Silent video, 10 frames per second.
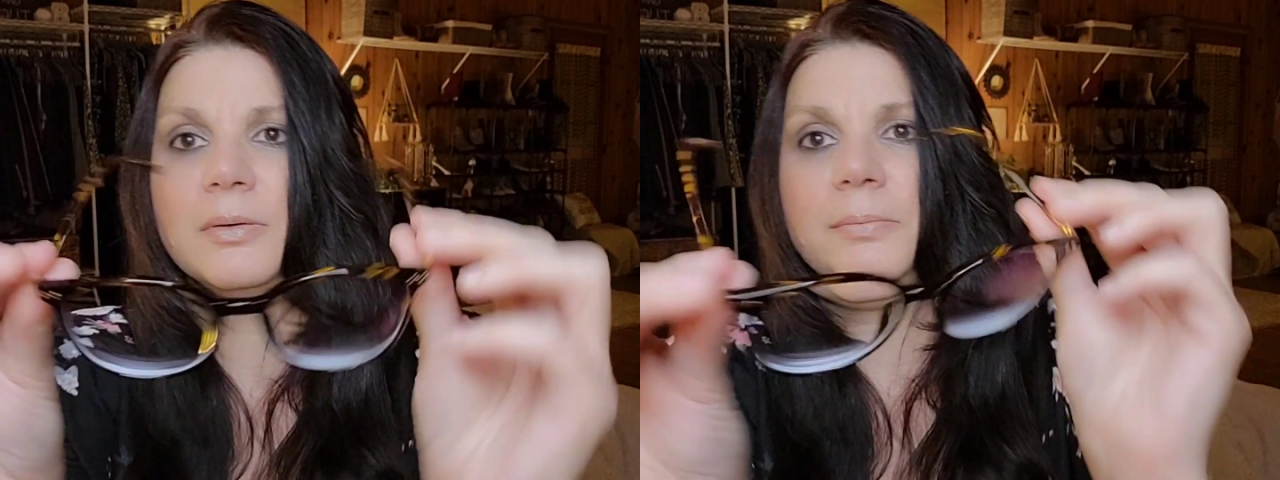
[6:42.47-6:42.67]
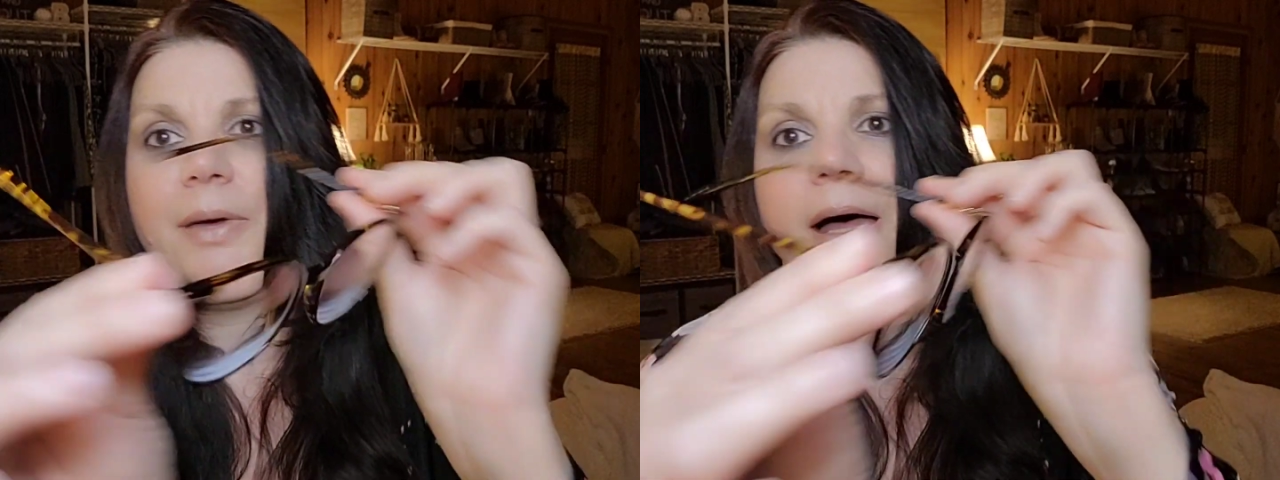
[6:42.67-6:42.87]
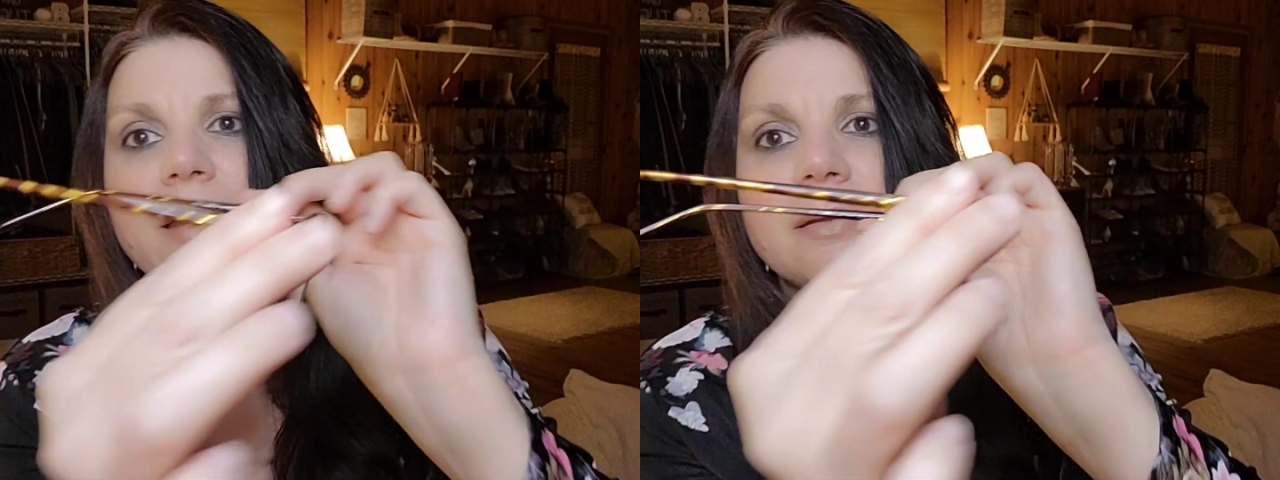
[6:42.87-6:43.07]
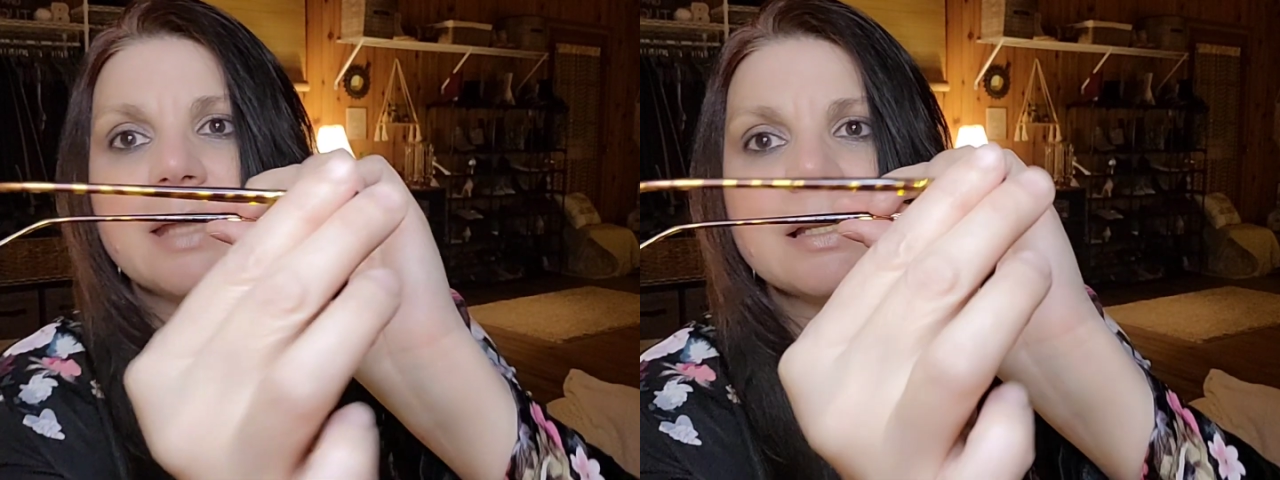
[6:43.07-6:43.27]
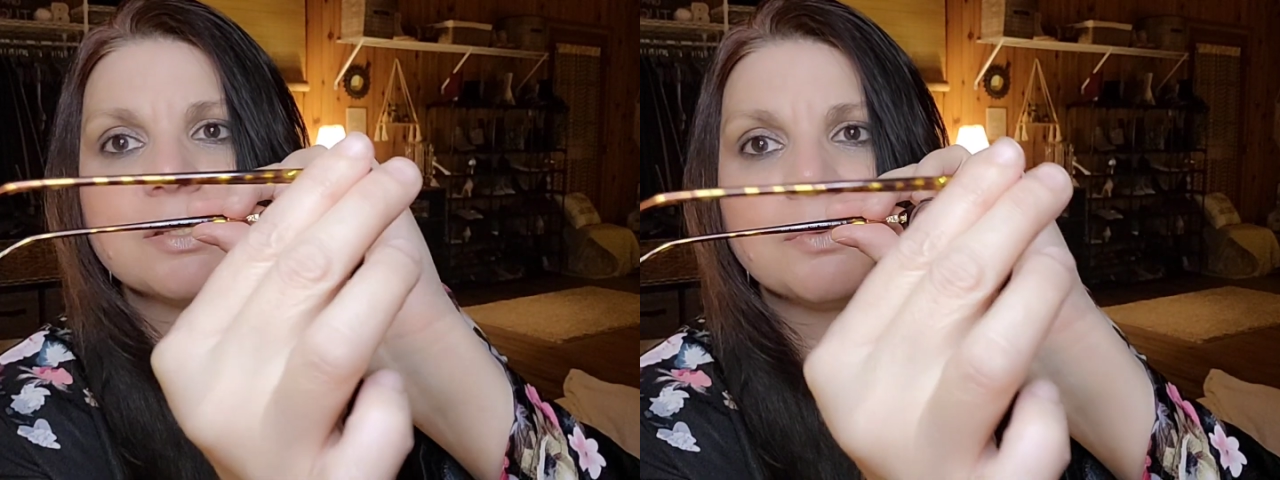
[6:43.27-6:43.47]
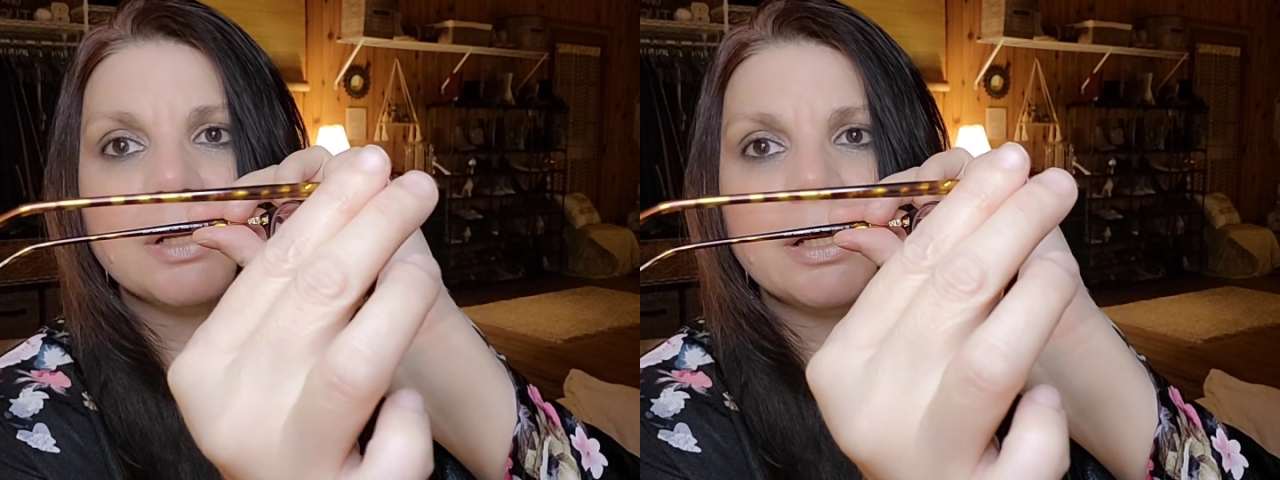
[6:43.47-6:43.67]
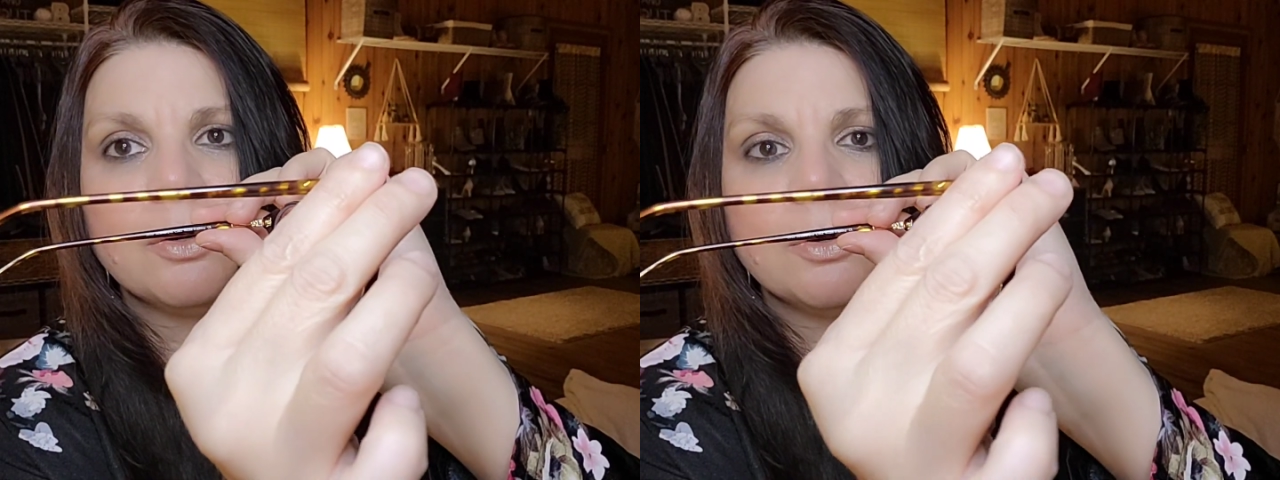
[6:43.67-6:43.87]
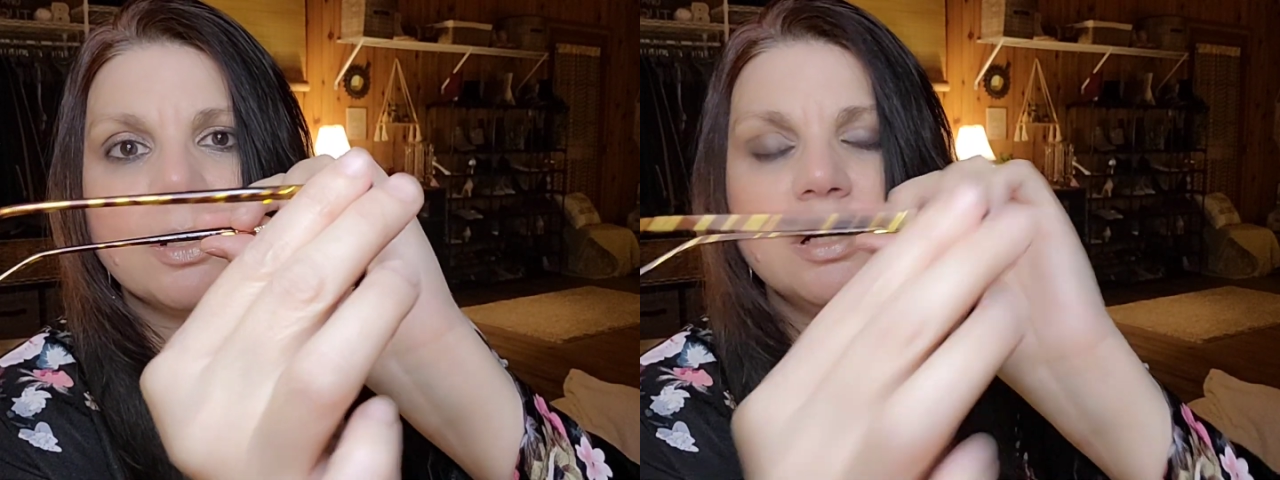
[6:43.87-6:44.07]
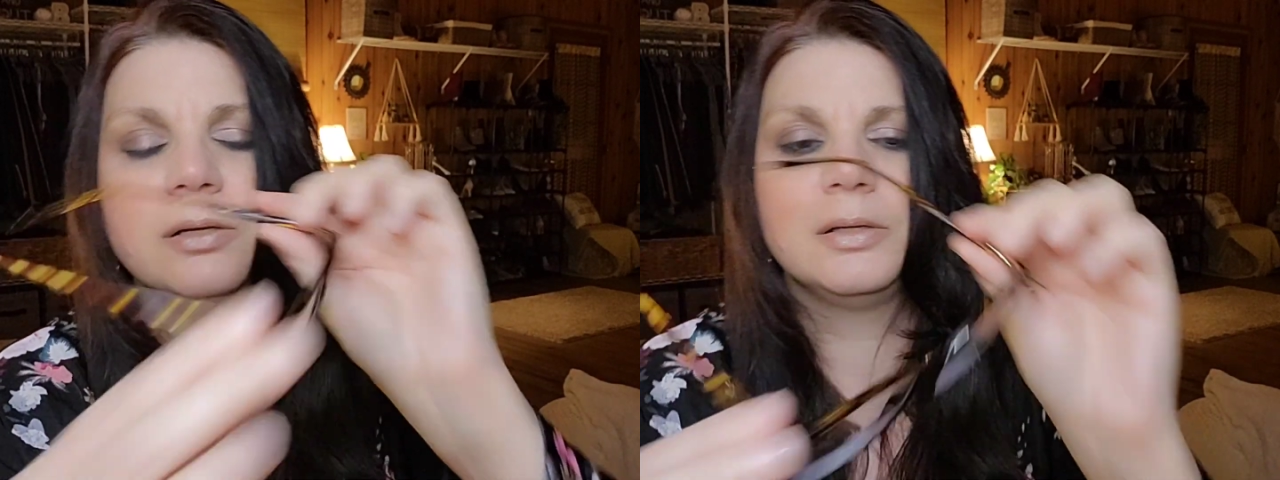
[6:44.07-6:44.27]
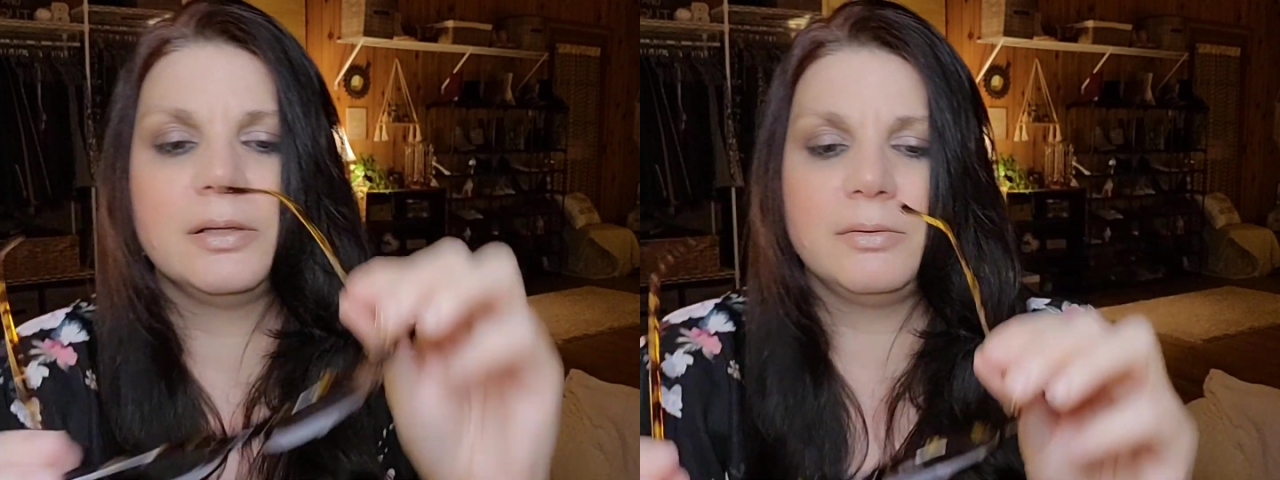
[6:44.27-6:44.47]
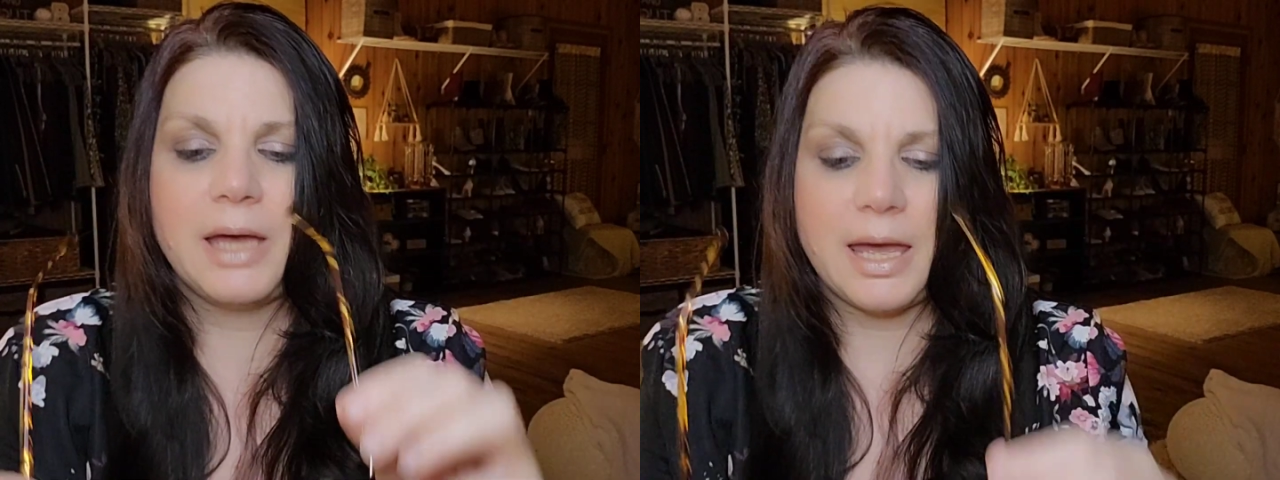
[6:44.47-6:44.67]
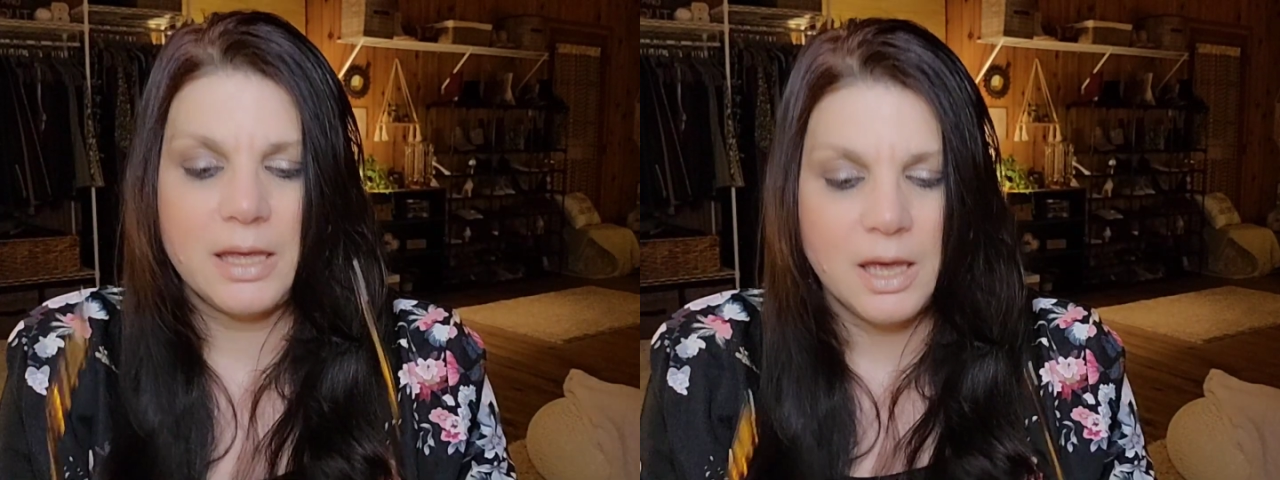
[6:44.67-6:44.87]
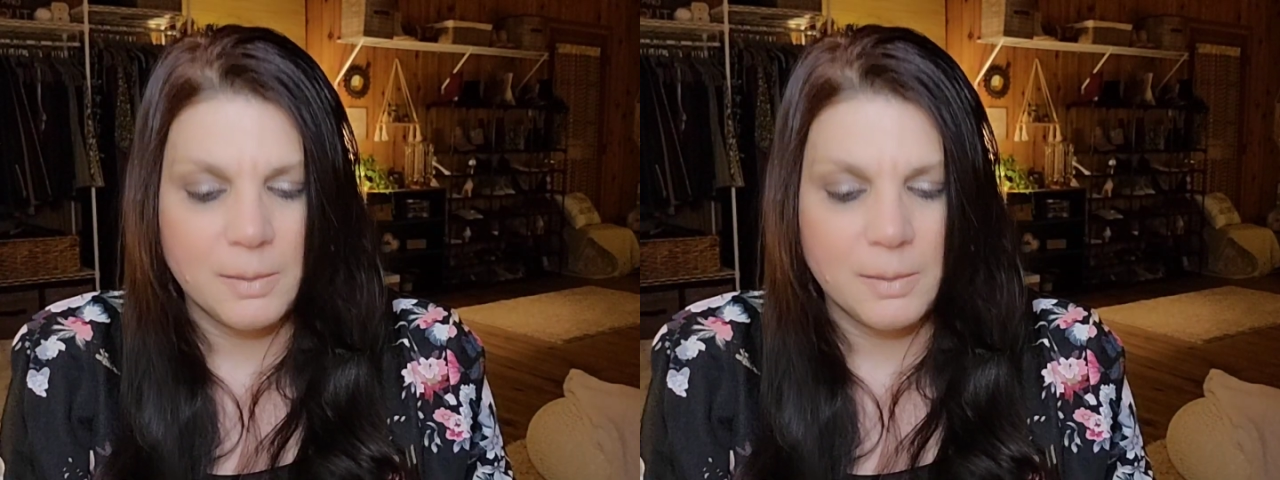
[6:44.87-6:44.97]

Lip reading: but that's really cool. Okay.